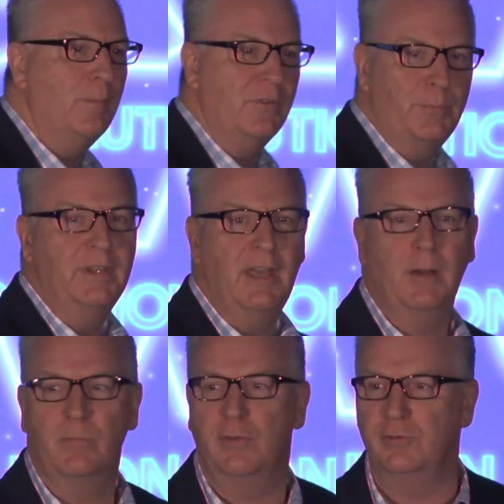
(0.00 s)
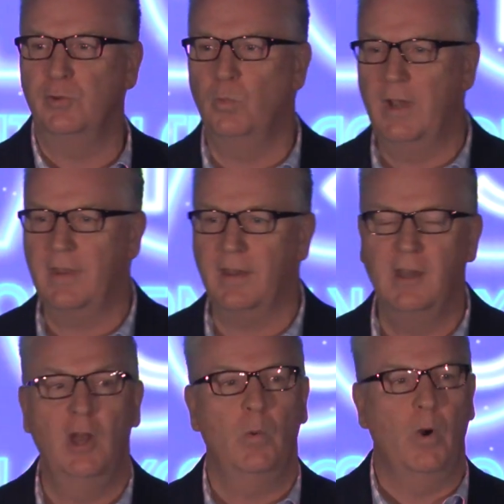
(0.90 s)
has become the new weather.
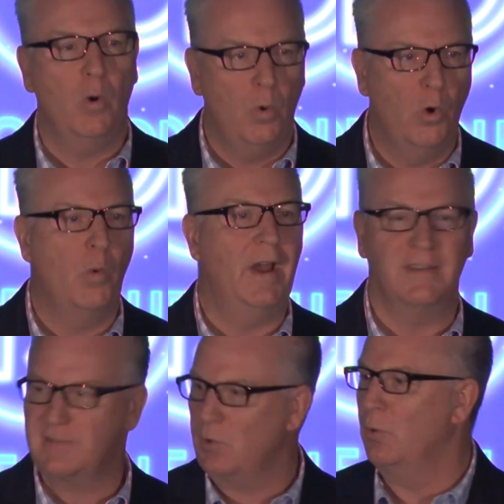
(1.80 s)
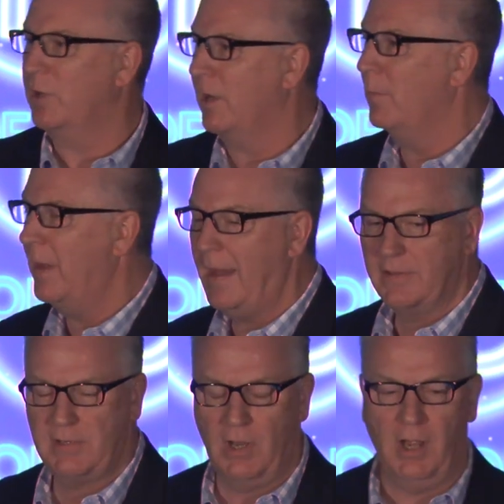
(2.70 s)
We're always talking about
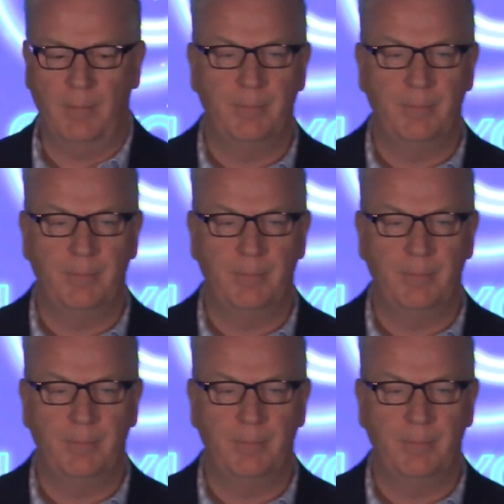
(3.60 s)
time.